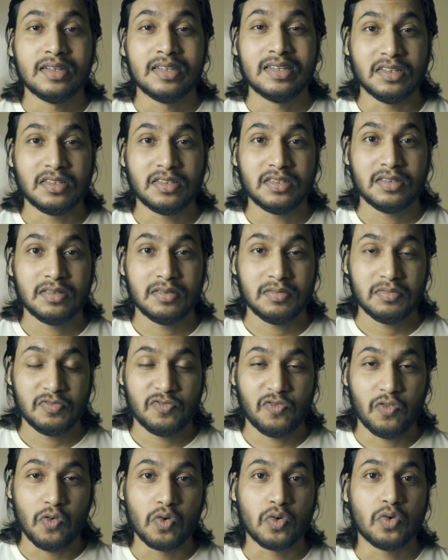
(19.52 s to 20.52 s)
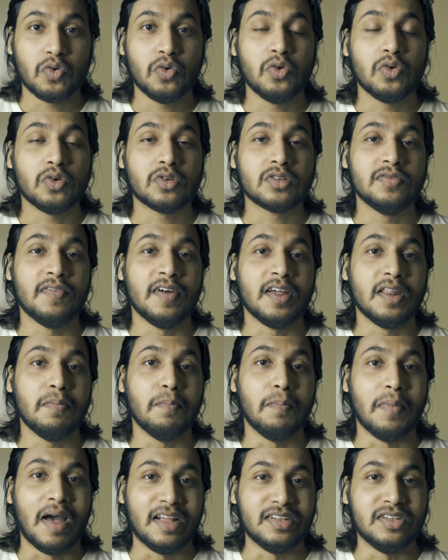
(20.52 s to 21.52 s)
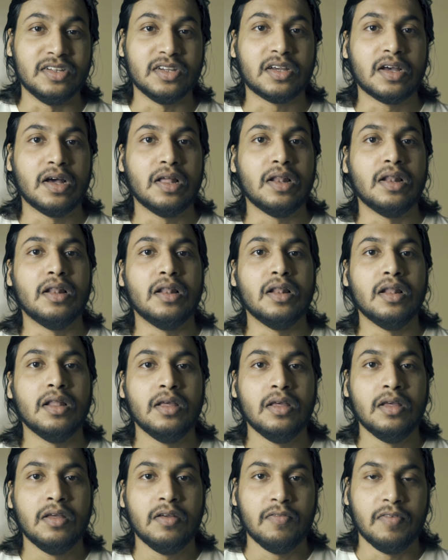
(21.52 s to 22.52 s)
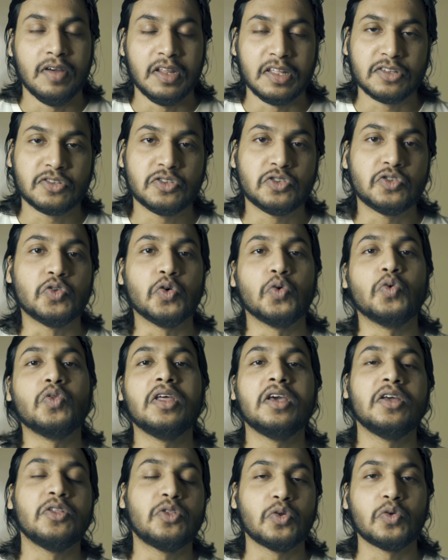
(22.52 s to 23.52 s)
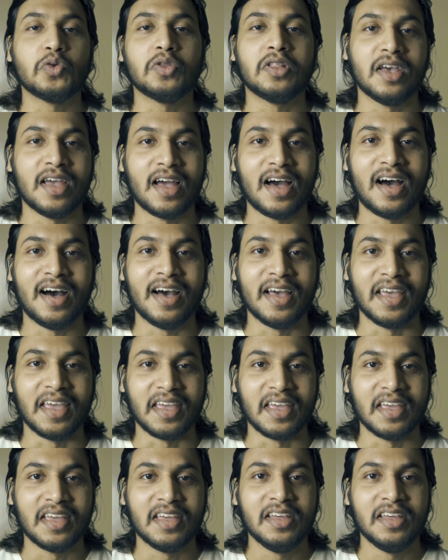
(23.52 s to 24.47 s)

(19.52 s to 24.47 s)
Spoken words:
this photo looks very magical, very soothing to the eye.